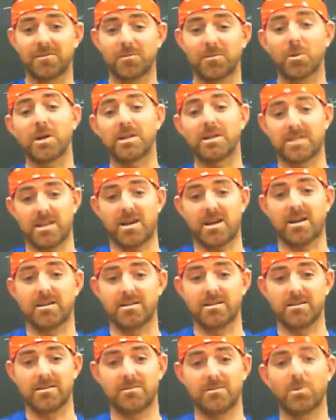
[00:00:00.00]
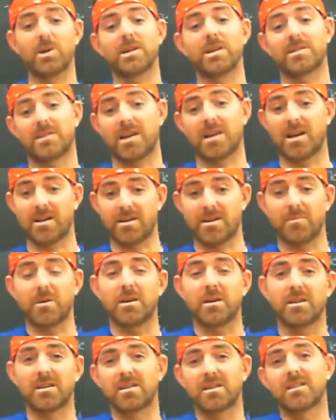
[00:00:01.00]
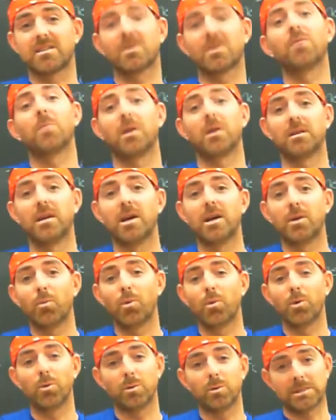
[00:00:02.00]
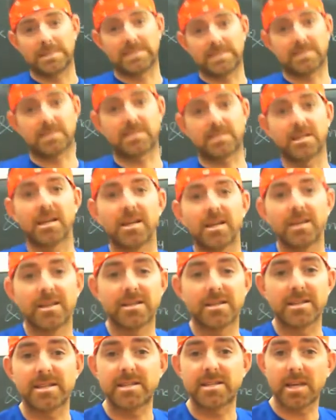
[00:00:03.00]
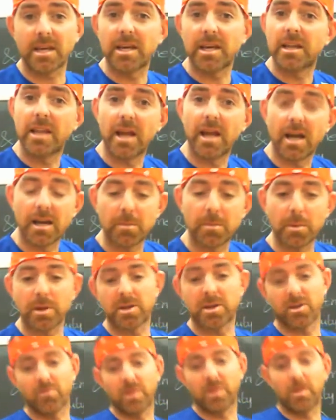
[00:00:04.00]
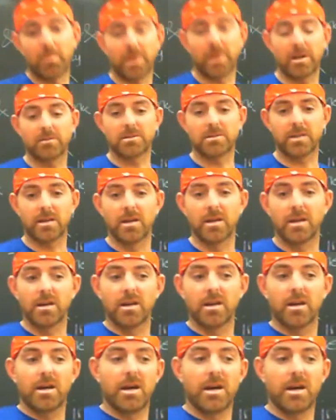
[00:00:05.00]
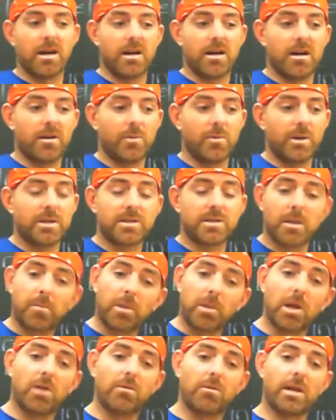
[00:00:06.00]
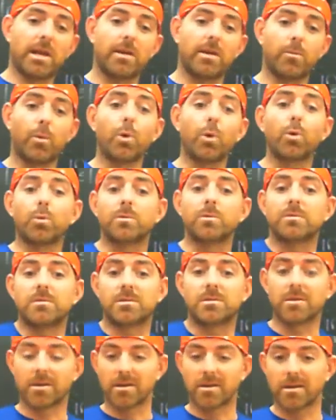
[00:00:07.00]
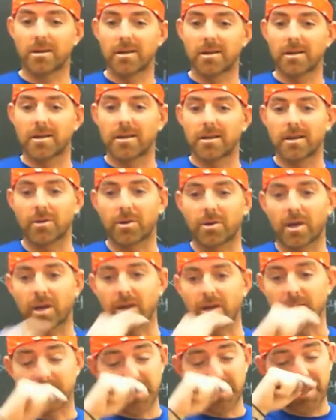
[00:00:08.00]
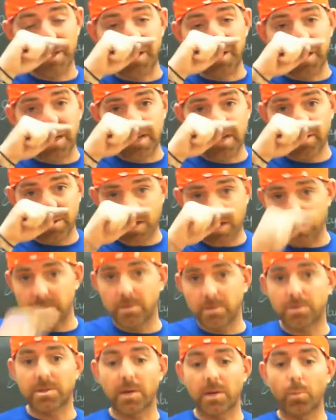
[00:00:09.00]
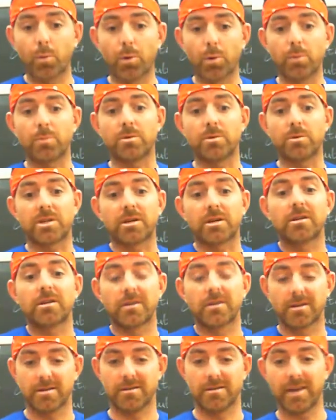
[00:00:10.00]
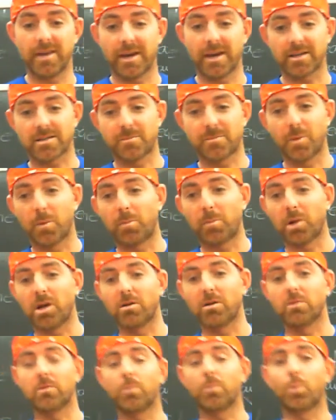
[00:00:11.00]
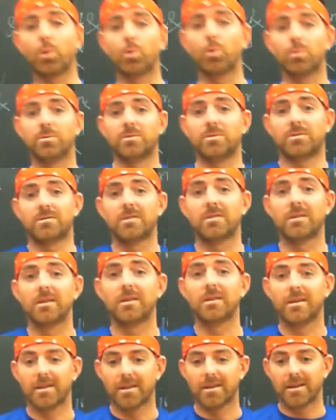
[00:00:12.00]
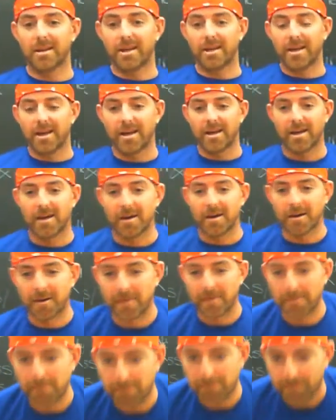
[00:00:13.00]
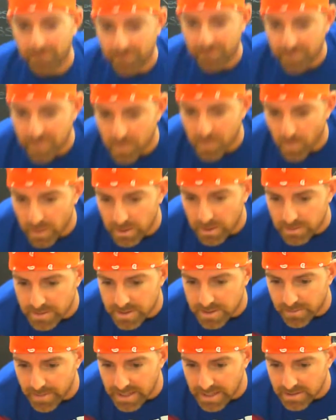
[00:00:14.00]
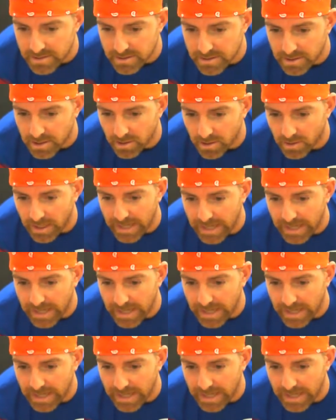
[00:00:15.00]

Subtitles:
What is that? What is that, Jaime? Come on, wounds. There's a D in there, but you don't really pronounce it. When you say plural, I mean wounds. Okay, singular, you say wound. Yes, but plural, wounds. What else? Domestical